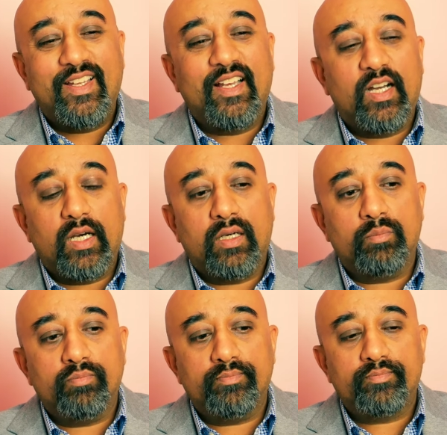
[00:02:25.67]

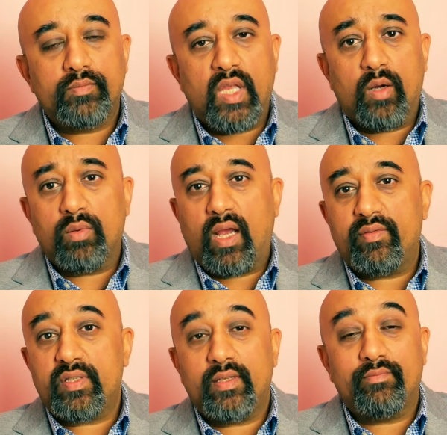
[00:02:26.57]
Um, you know,
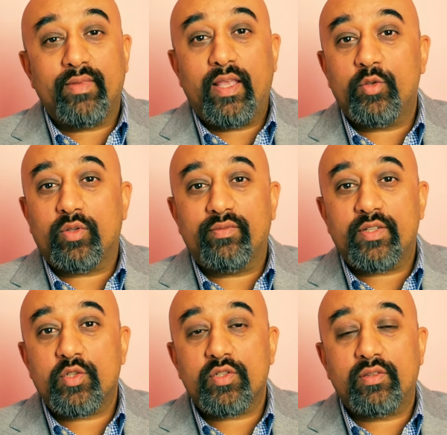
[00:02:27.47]
I've seen angel
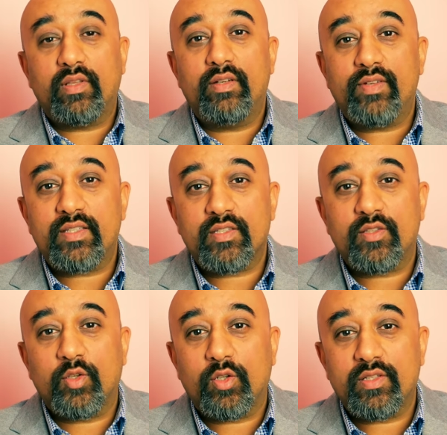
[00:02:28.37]
investors invest as
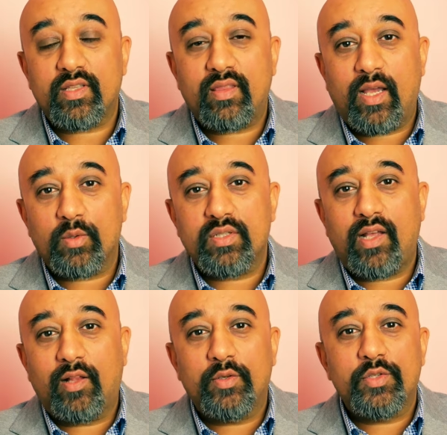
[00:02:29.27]
little as
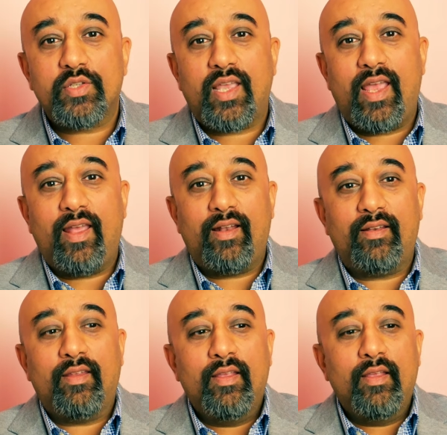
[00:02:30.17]
$1,000
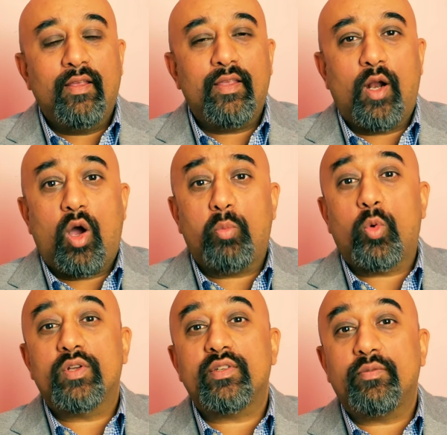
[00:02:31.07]
and, you know,
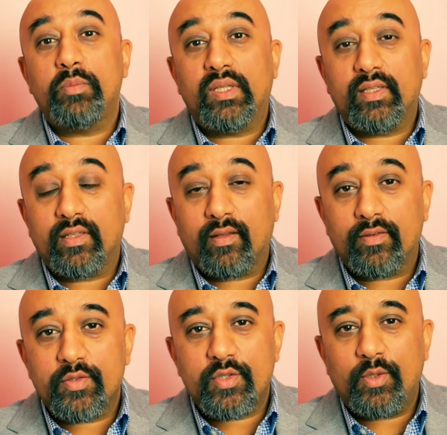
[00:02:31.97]
upwards of a million
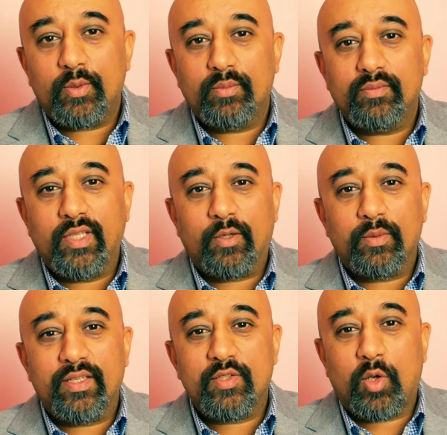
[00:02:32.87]
dollars. So, you know,
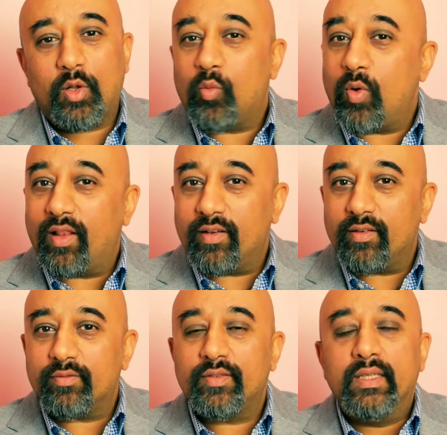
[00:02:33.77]
it's all
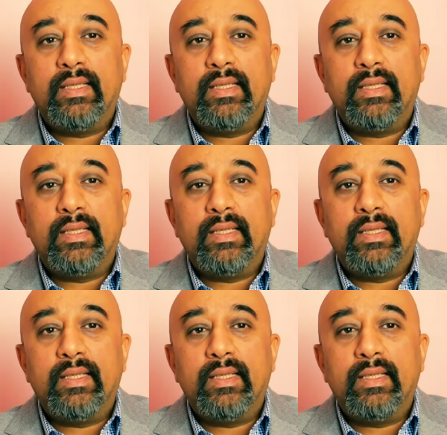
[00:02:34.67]
relative.